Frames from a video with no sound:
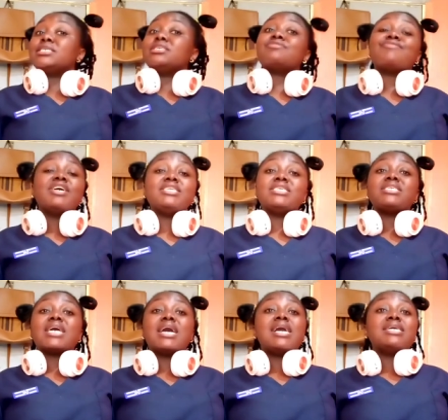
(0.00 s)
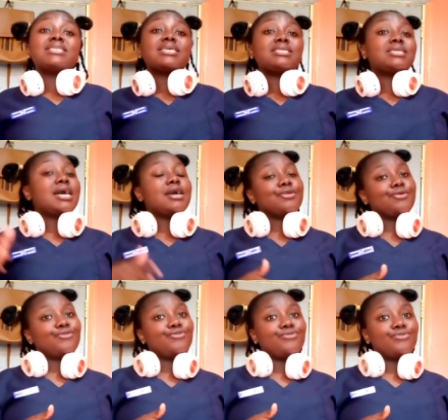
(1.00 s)
ladies find it as a turn
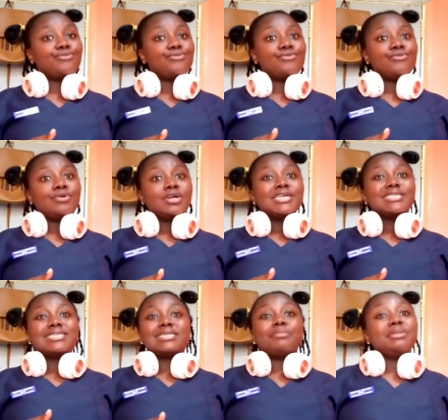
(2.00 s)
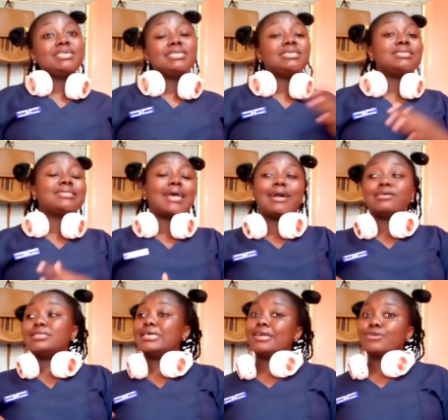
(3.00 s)
off. Some ladies
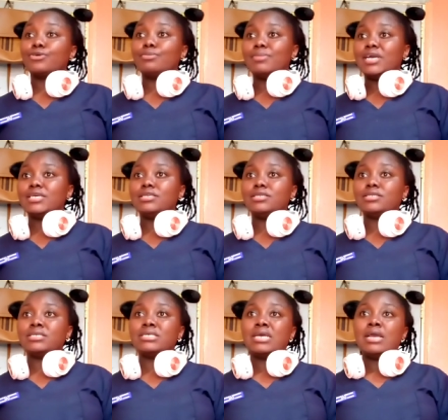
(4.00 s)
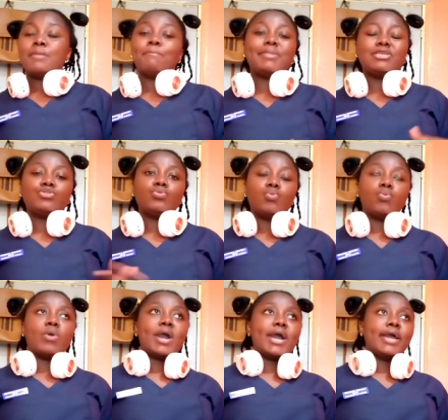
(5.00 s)
are turned on by it. But
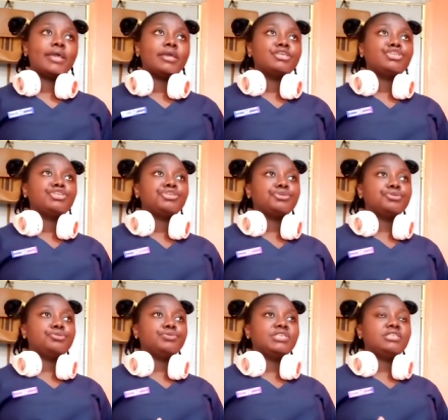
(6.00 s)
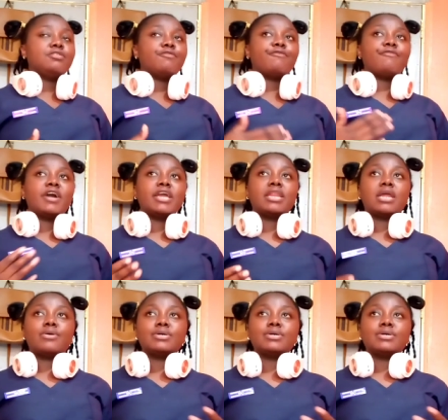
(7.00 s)
why should we define